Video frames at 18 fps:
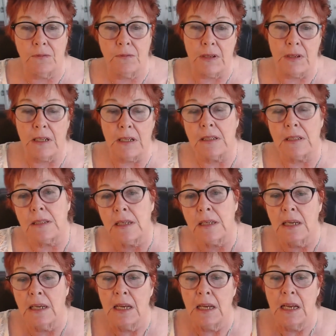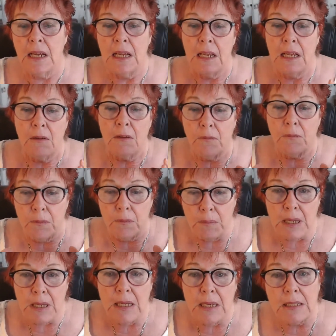feels. For
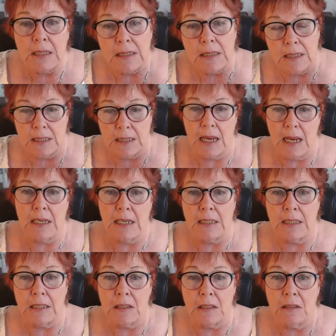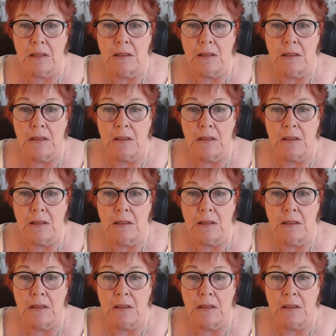me, it's a taste.